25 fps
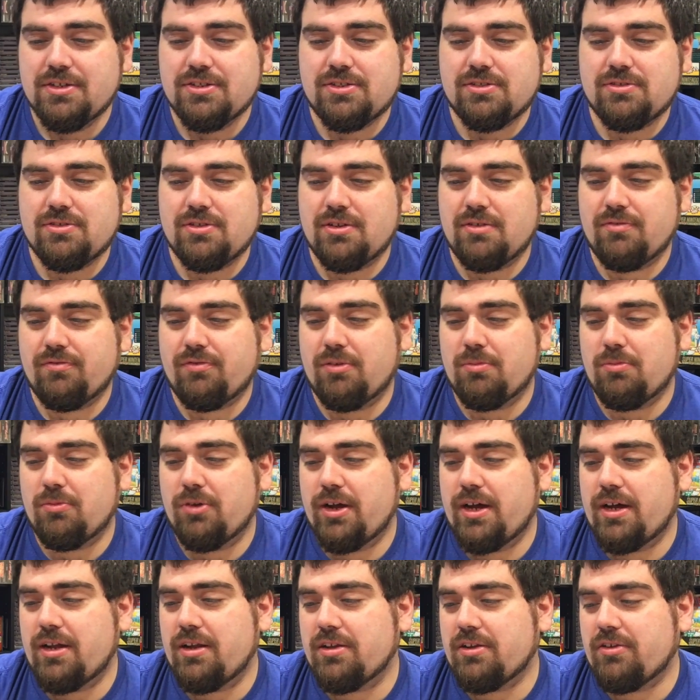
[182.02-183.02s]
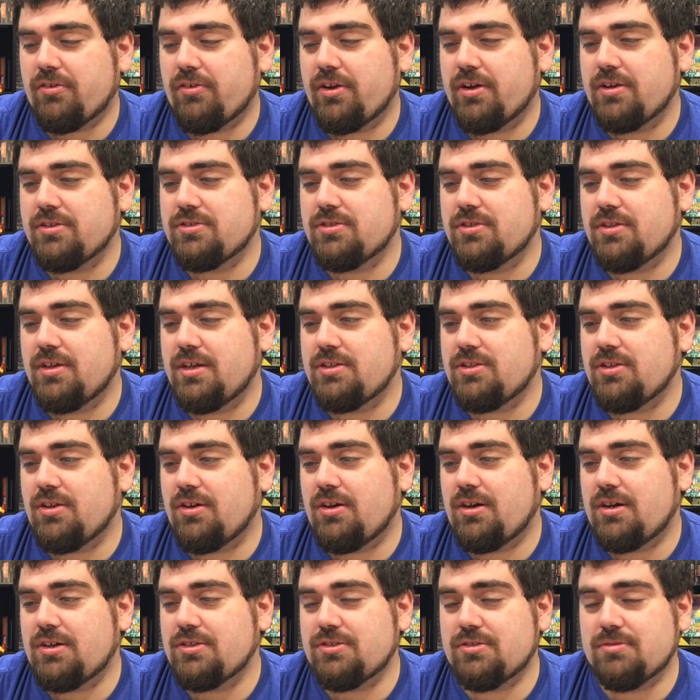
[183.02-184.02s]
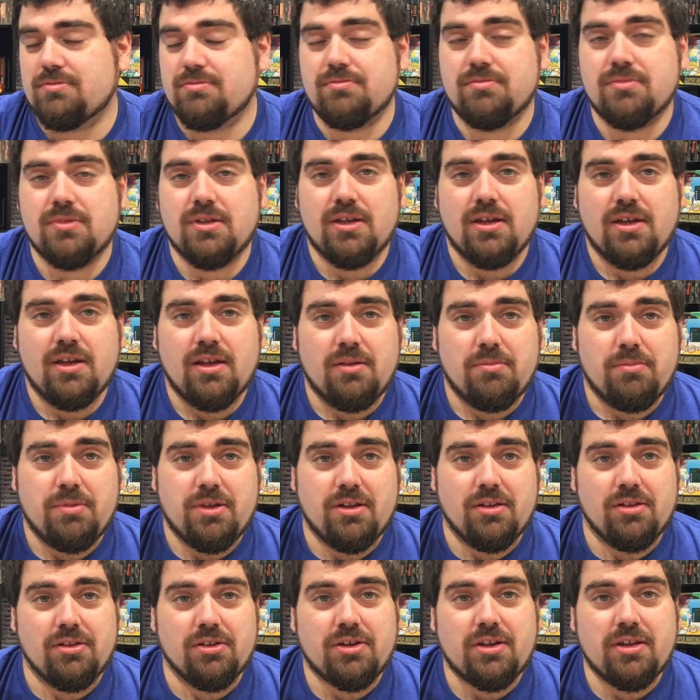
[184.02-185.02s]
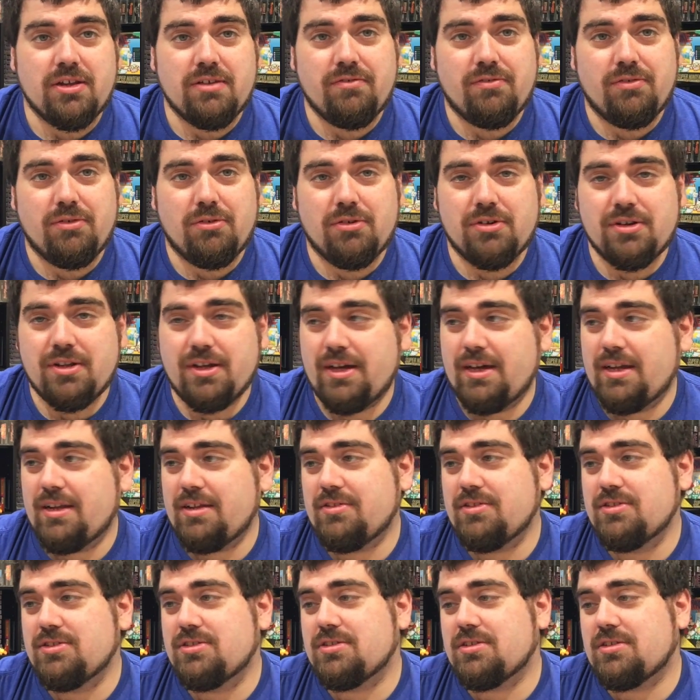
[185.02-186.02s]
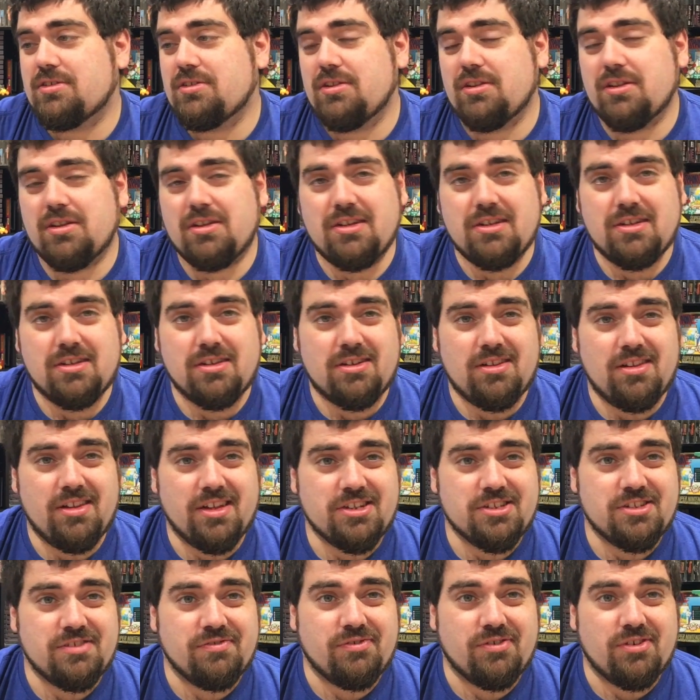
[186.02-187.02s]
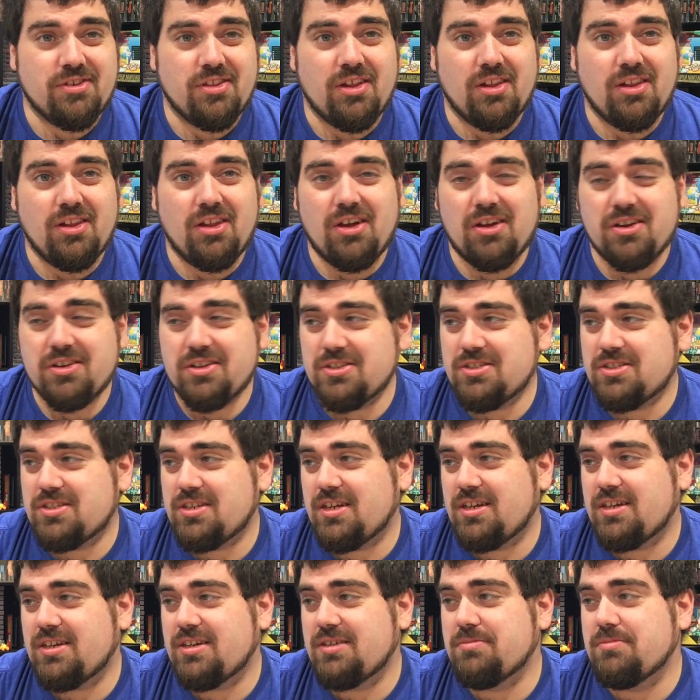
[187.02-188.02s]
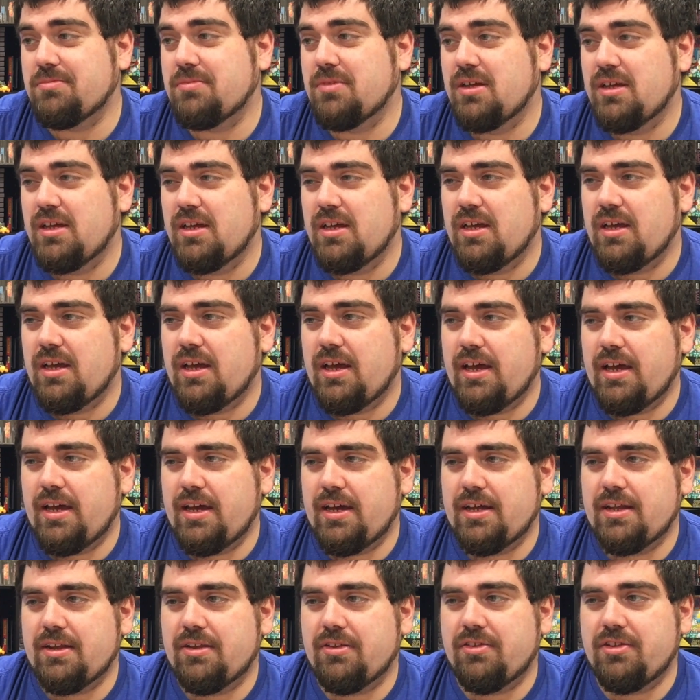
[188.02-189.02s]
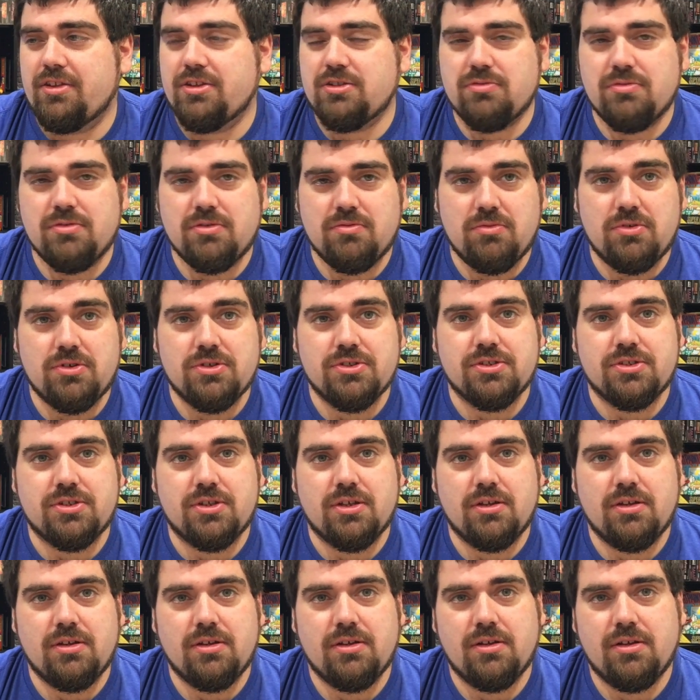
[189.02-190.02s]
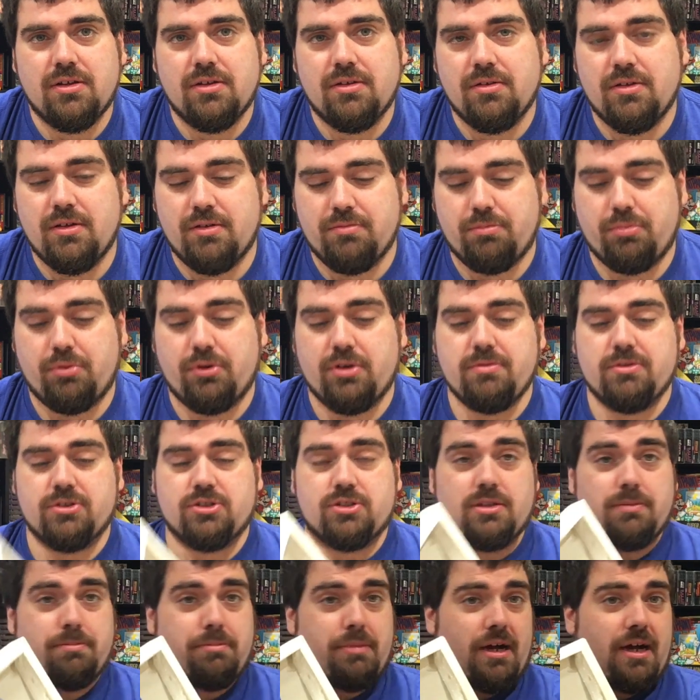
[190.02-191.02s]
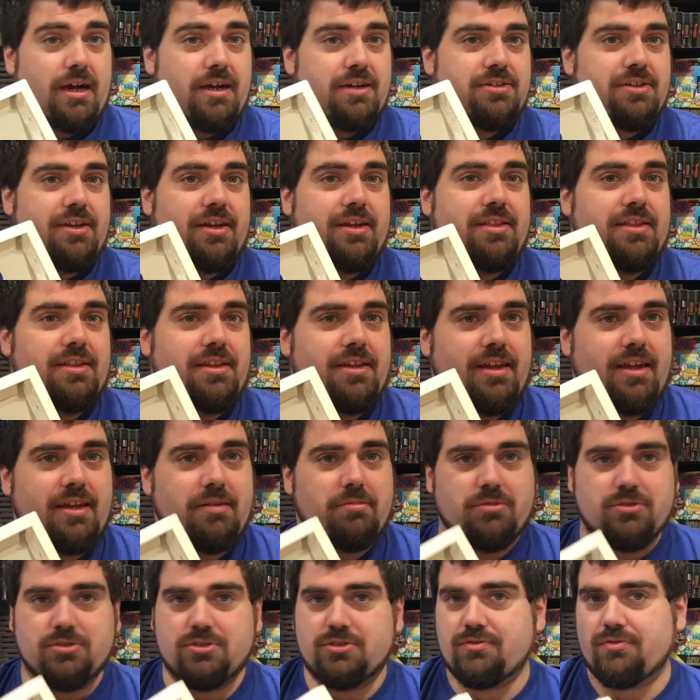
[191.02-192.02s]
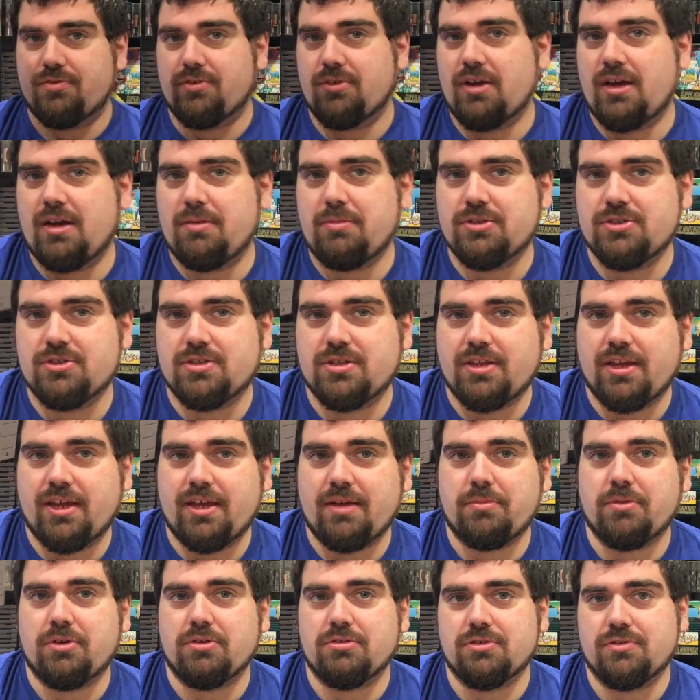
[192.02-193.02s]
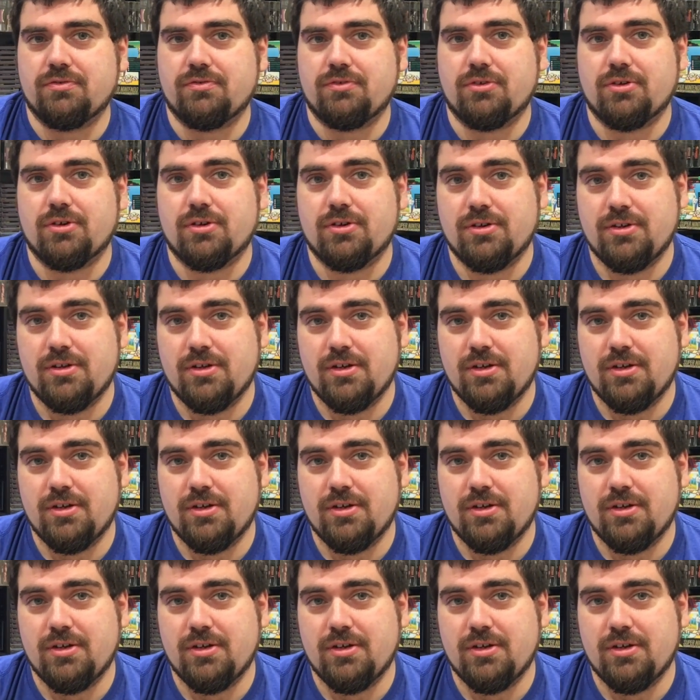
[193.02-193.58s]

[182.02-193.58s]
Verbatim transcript: so, from rattling around. So that's awesome. Been looking forward to adding this to the collection for the longest time, and this one was pretty much the box and the game was for how much the game goes for.